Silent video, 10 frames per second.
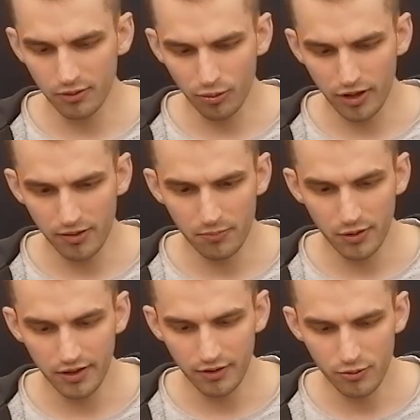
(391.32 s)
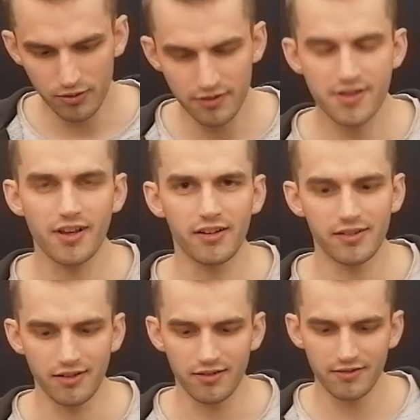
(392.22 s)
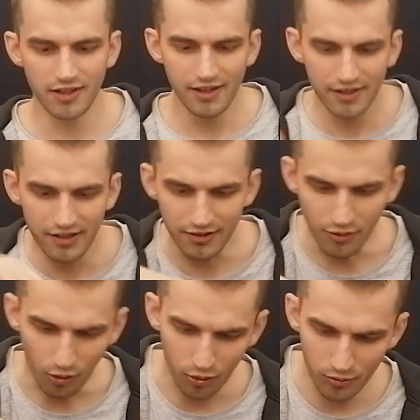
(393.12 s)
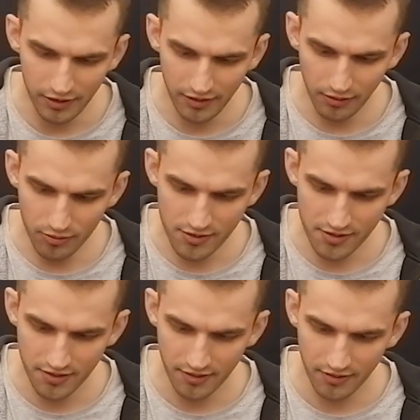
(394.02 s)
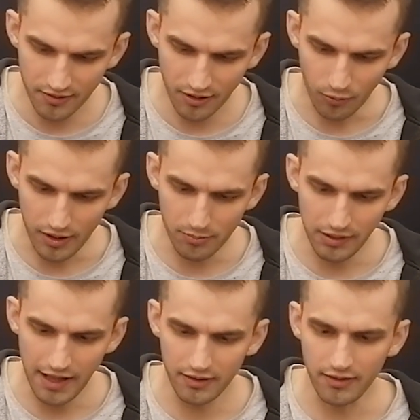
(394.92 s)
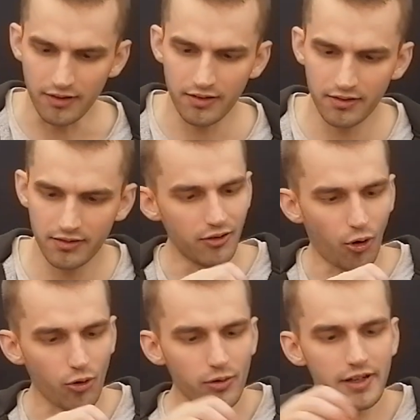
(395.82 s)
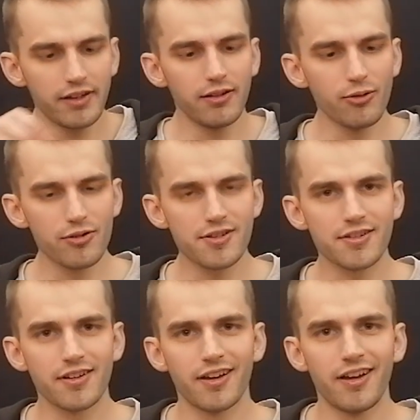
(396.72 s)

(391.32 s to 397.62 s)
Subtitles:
looking pretty good inside here. It already looks quite blended. It already looks